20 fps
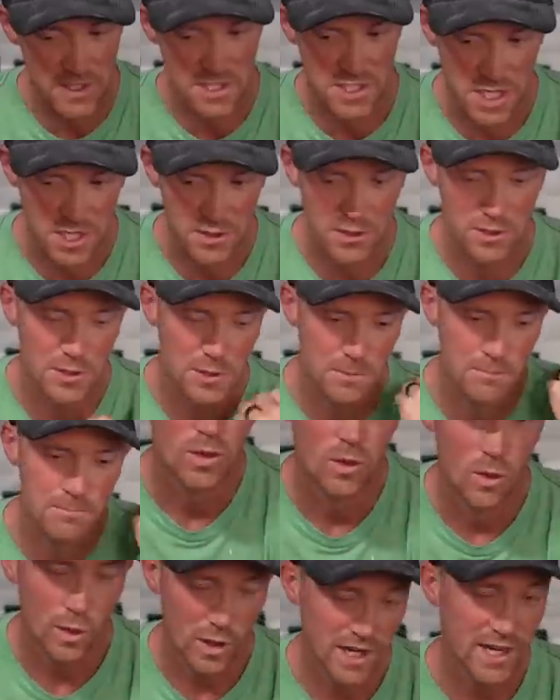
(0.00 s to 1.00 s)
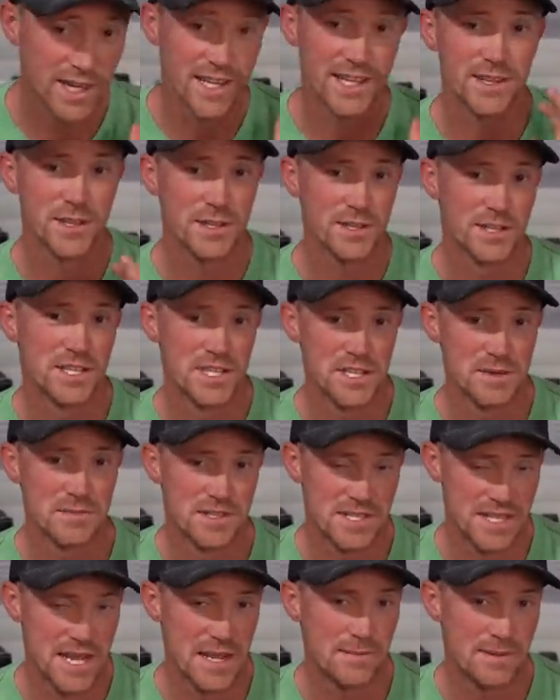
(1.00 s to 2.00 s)
the sunroom. We're gonna get those
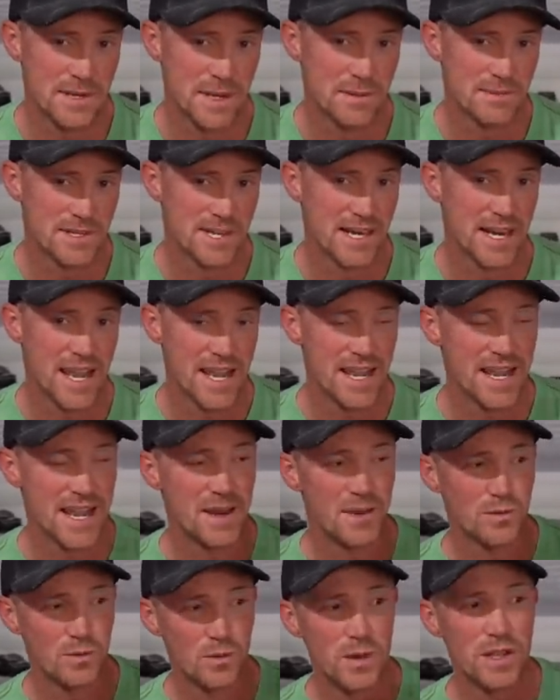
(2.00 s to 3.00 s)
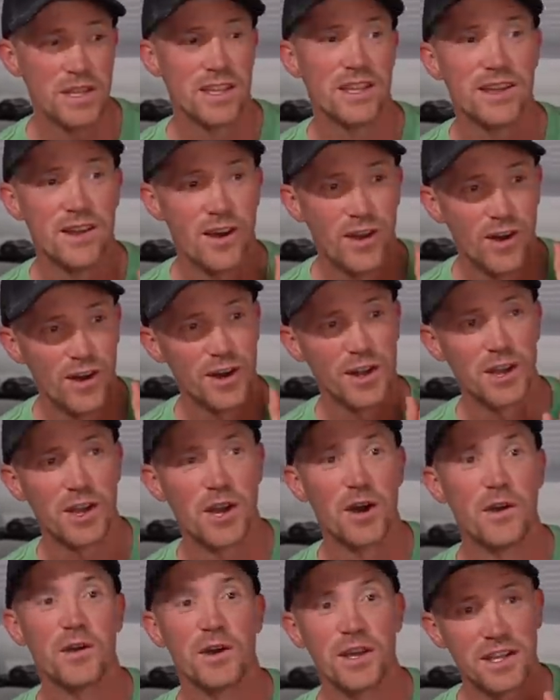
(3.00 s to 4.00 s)
seams taped up today and we are
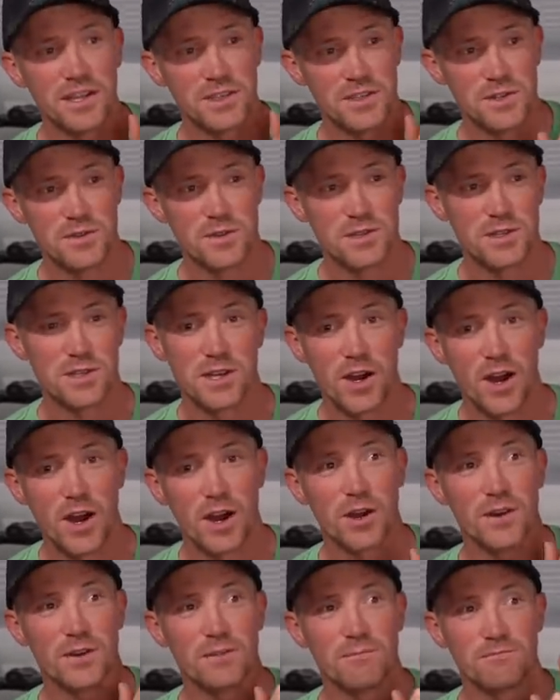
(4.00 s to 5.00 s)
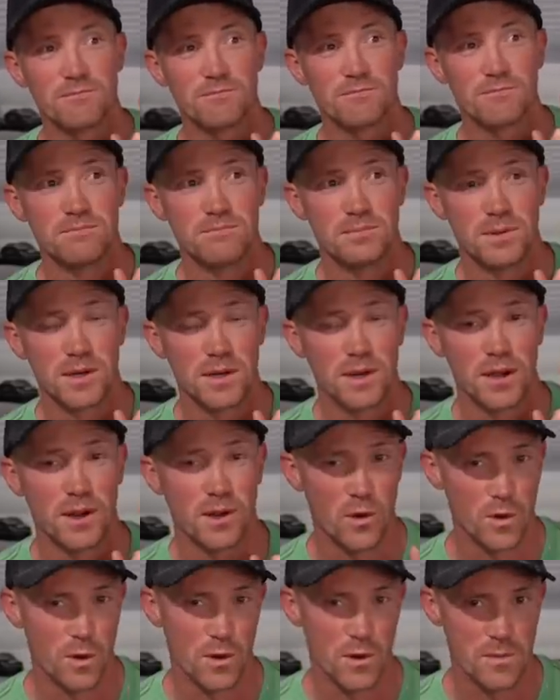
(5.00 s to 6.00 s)
going to start putting on
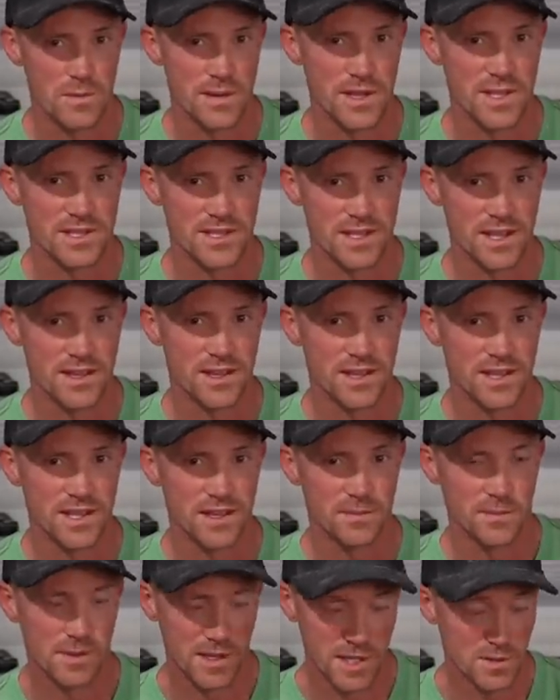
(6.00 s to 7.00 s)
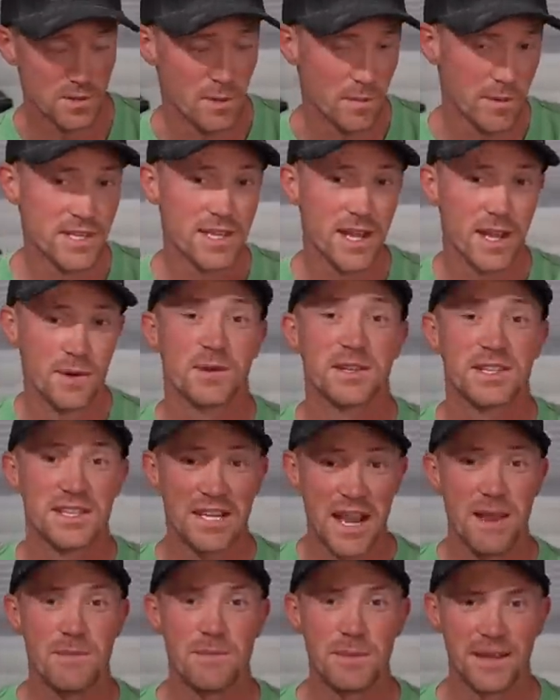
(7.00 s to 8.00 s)
corner beads, I think, because we'll be done with
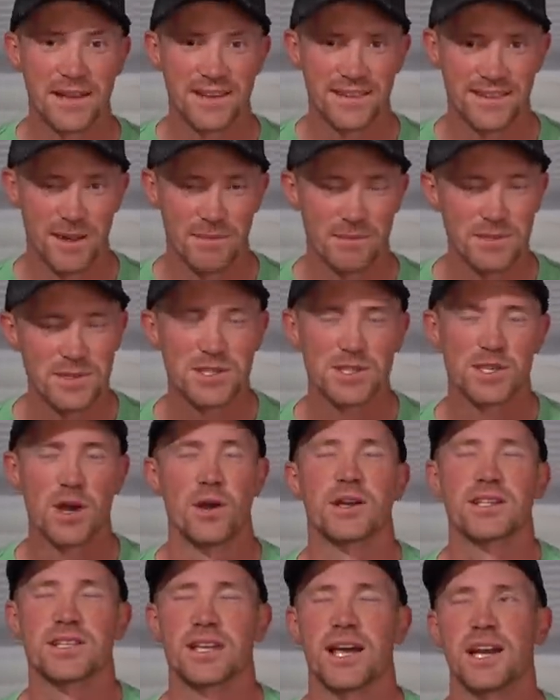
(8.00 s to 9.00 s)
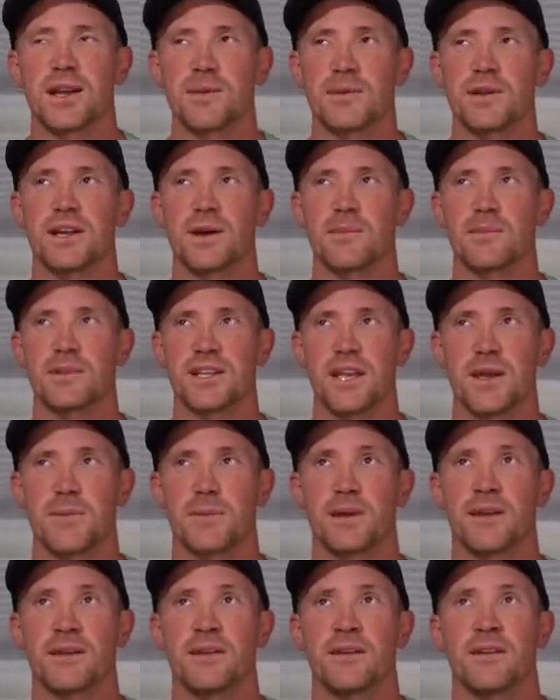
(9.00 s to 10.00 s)
taping. I'm so excited to be done with
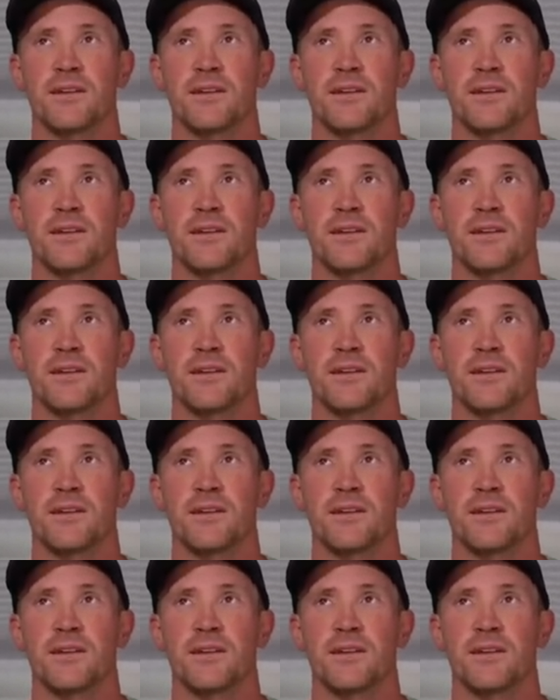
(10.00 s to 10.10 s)
taping.